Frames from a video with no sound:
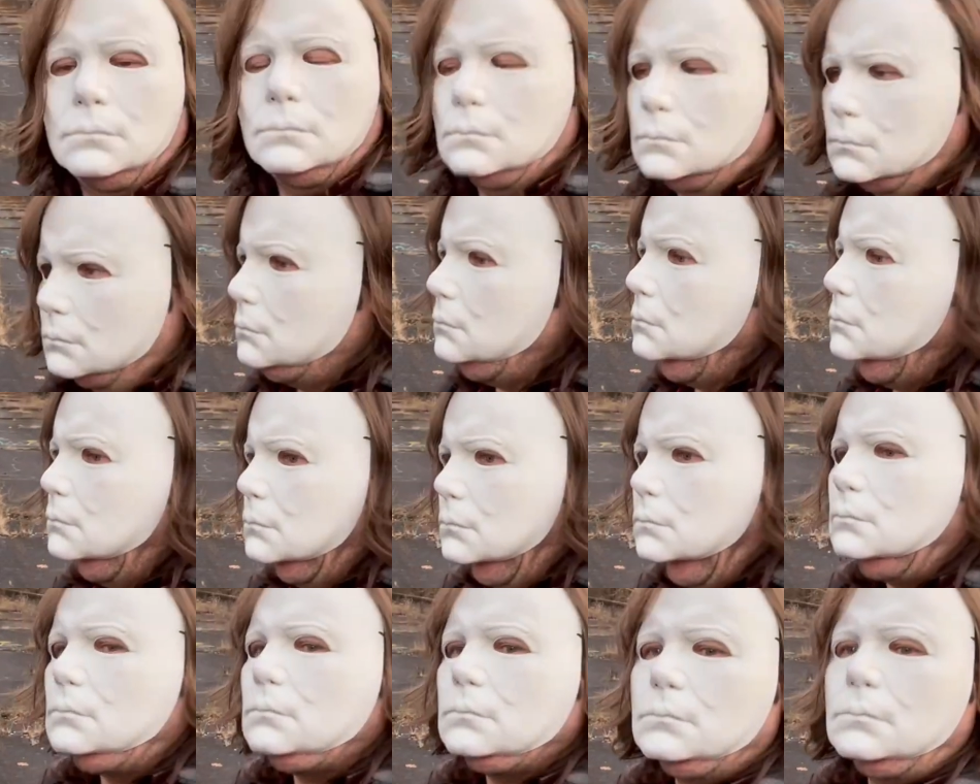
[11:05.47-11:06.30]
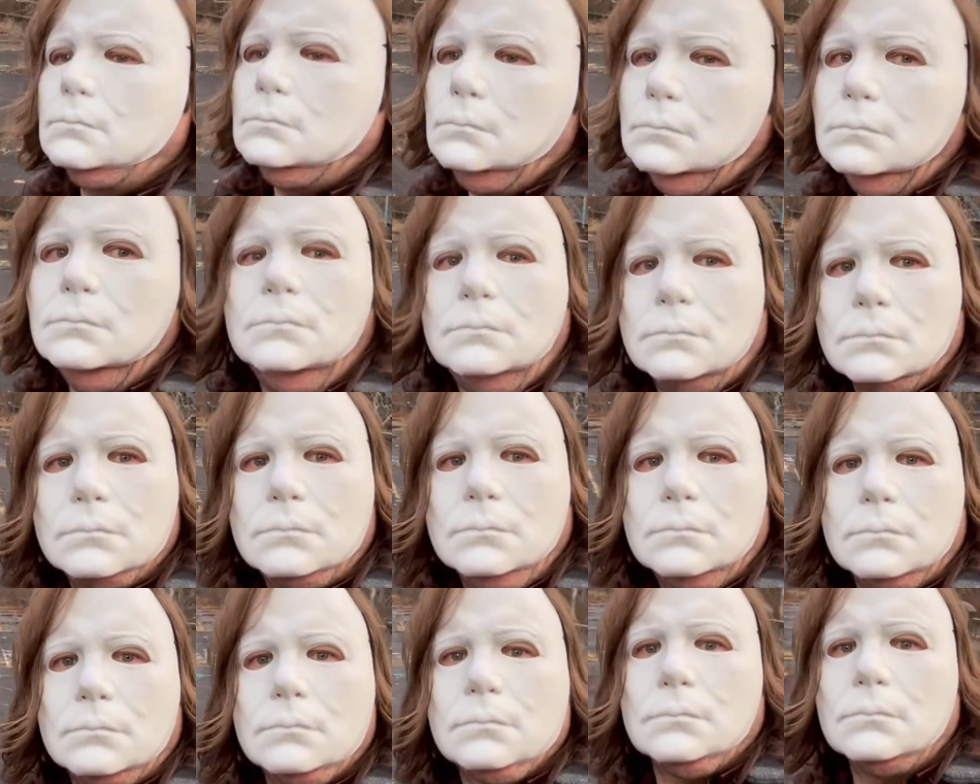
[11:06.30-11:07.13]
well yeah, actually yeah, I was telling the
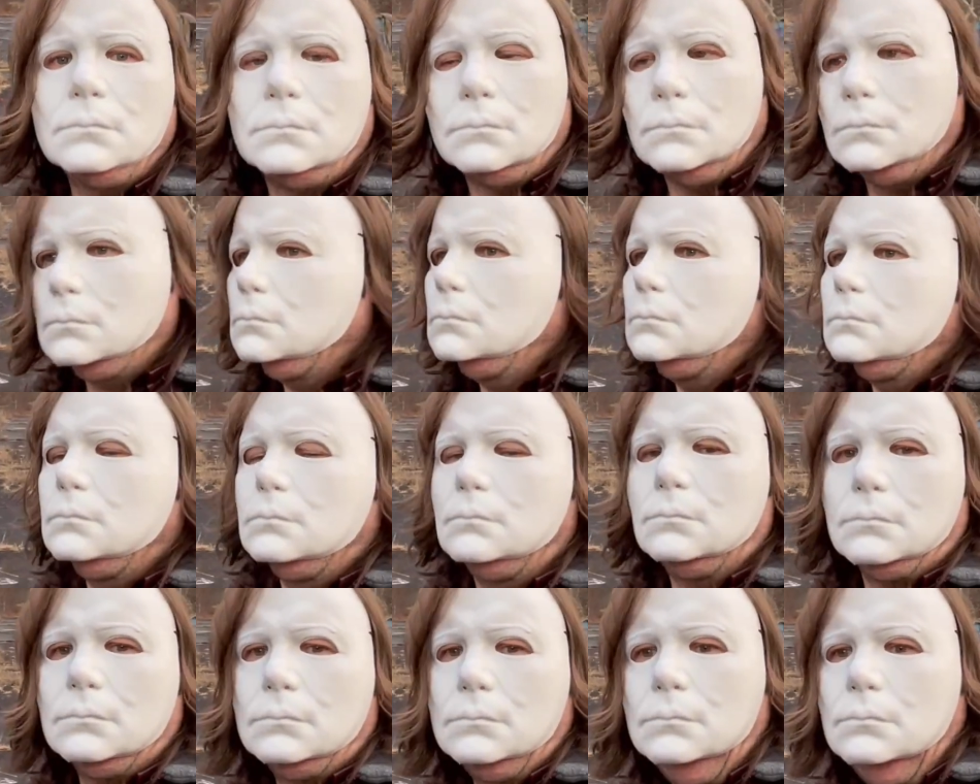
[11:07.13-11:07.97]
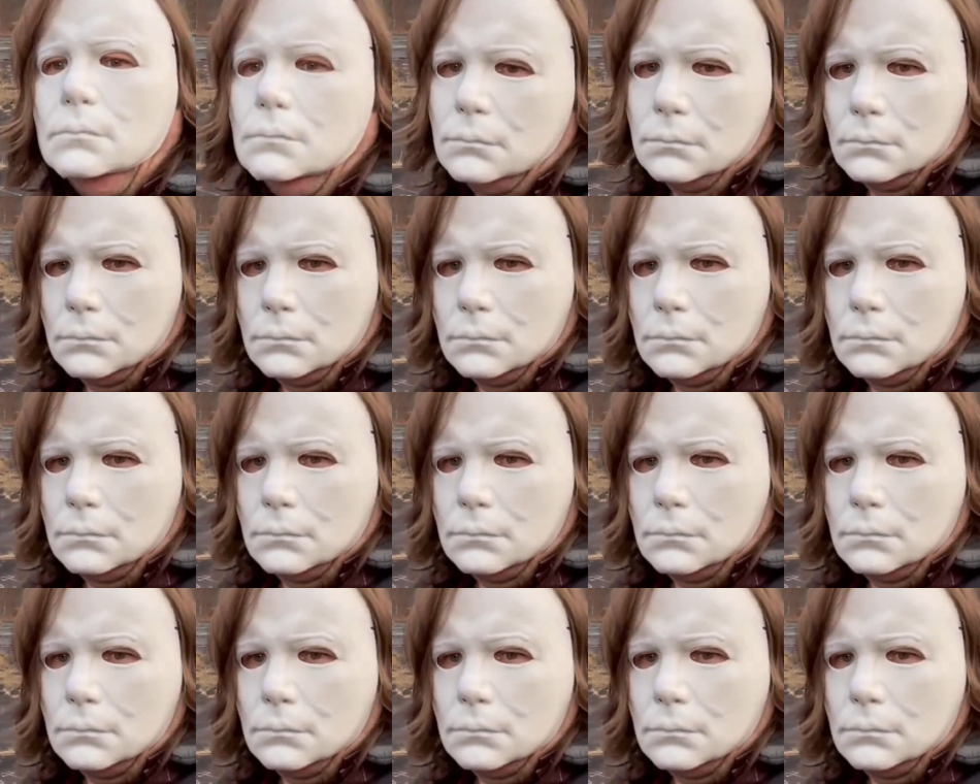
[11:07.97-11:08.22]
truth. Look at that.